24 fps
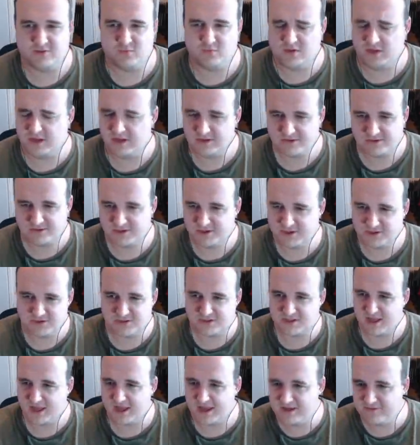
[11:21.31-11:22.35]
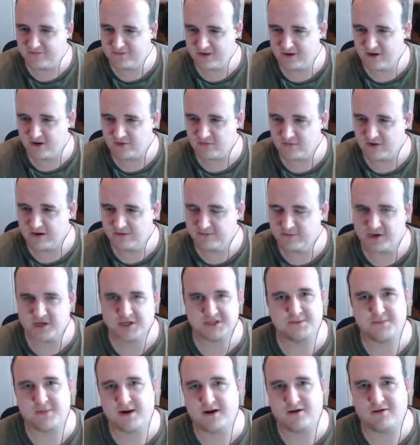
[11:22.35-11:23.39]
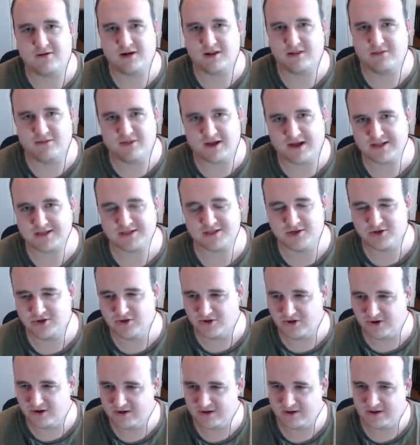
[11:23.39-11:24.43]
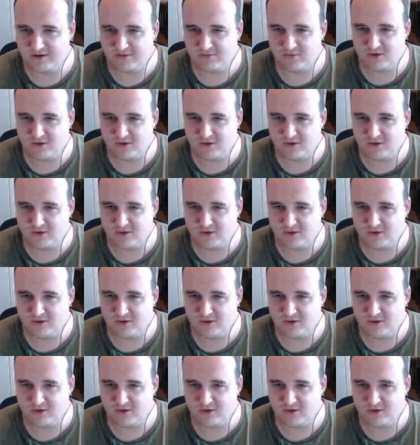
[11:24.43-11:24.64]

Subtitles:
We'll introduce the AVRE because apparently that's a good idea.